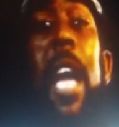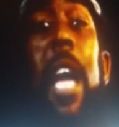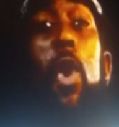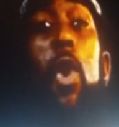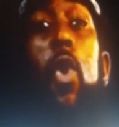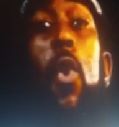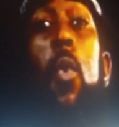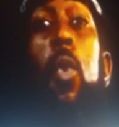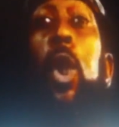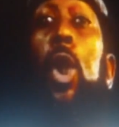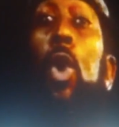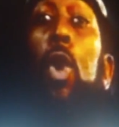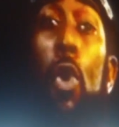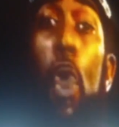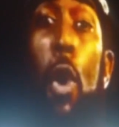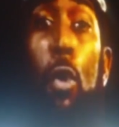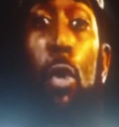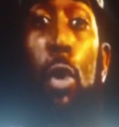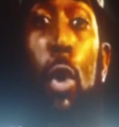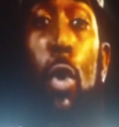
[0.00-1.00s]
I'm not doing
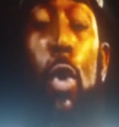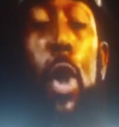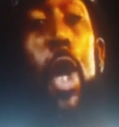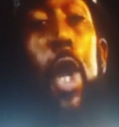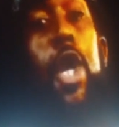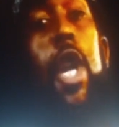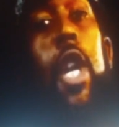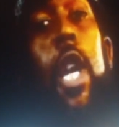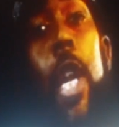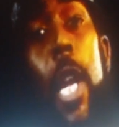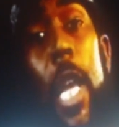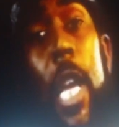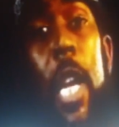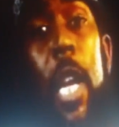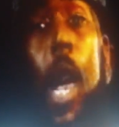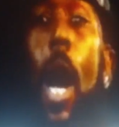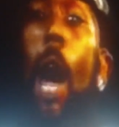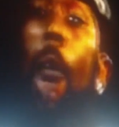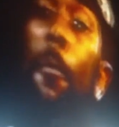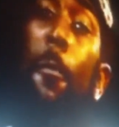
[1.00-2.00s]
what you don't do. You're the
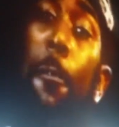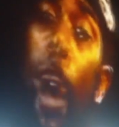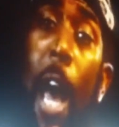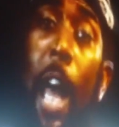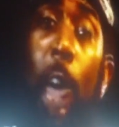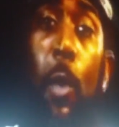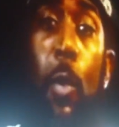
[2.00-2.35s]
leader. I'm